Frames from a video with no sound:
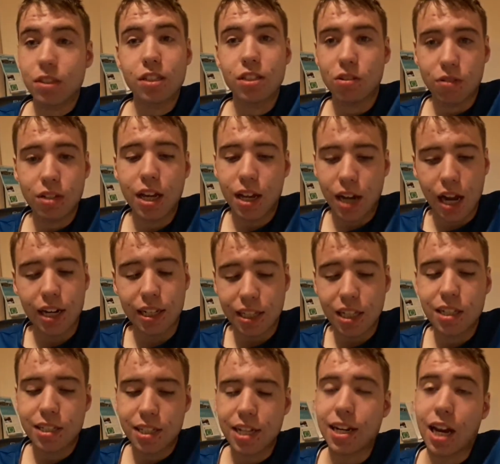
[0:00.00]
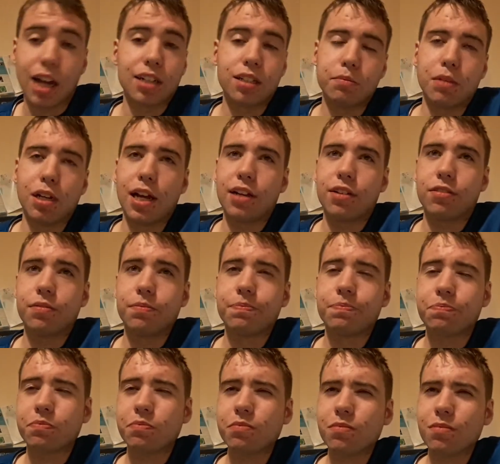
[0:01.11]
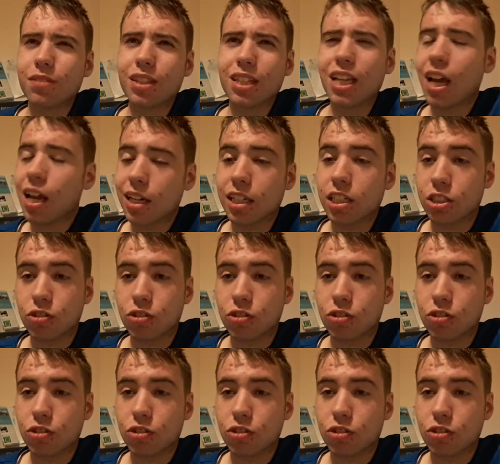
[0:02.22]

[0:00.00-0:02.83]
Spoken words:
So yeah, and I did say that in my letter, and I